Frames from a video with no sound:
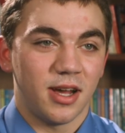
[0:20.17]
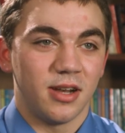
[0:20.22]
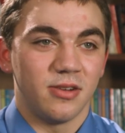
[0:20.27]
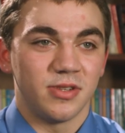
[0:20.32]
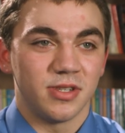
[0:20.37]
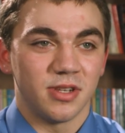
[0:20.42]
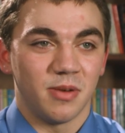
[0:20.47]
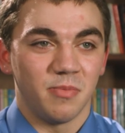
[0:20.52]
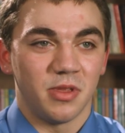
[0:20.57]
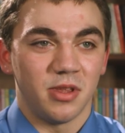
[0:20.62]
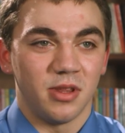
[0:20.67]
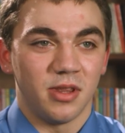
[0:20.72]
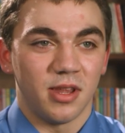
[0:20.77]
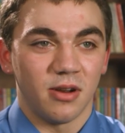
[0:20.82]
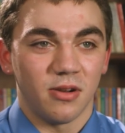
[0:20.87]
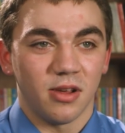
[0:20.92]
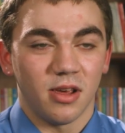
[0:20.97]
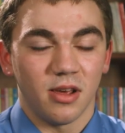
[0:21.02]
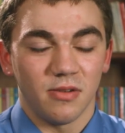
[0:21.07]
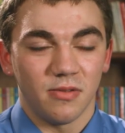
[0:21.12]
I know something
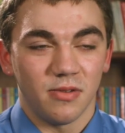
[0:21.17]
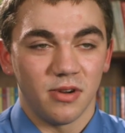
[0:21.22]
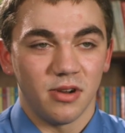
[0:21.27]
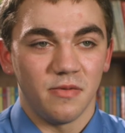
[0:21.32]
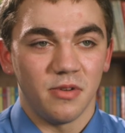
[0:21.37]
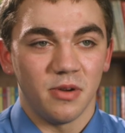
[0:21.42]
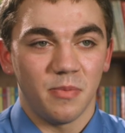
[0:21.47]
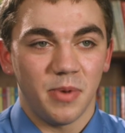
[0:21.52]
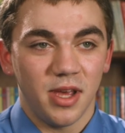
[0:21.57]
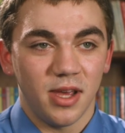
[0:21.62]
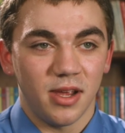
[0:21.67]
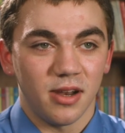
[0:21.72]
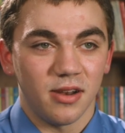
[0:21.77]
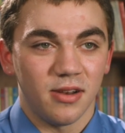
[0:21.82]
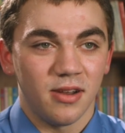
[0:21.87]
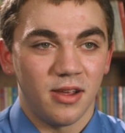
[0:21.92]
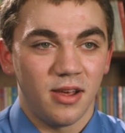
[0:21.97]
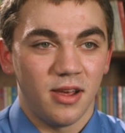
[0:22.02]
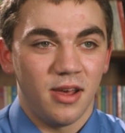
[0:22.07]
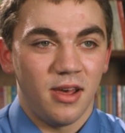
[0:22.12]
that'll get rid of your
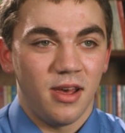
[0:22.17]
pain."